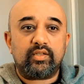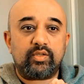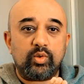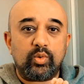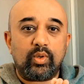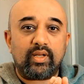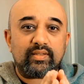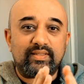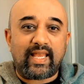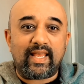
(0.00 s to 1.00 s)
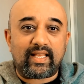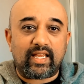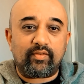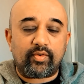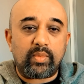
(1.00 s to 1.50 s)
to take
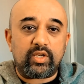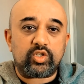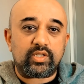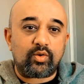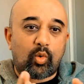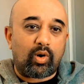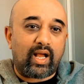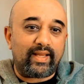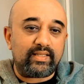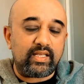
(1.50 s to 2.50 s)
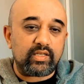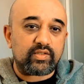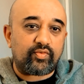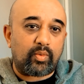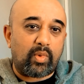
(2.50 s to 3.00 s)
information or
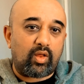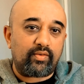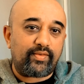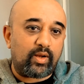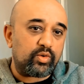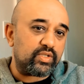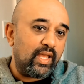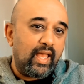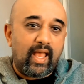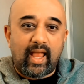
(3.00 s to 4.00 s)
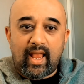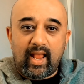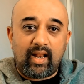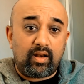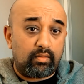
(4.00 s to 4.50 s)
ideas from other founders
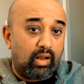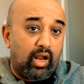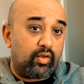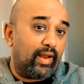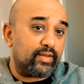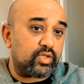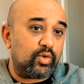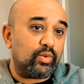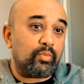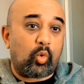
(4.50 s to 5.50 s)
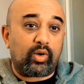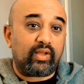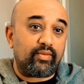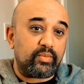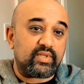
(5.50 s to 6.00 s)
and either execute them or
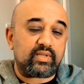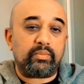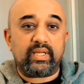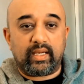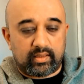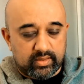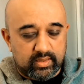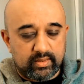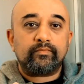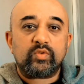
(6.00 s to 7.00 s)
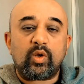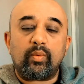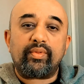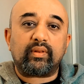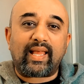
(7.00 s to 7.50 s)
give them to somebody else.
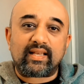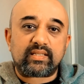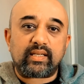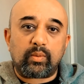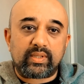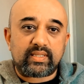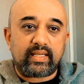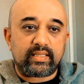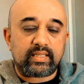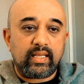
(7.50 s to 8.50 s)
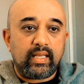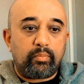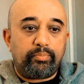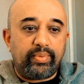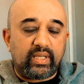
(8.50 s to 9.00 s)
So the last thing I want to say is,
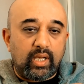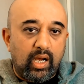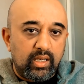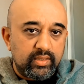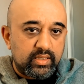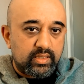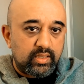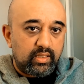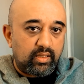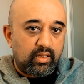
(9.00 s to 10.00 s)
because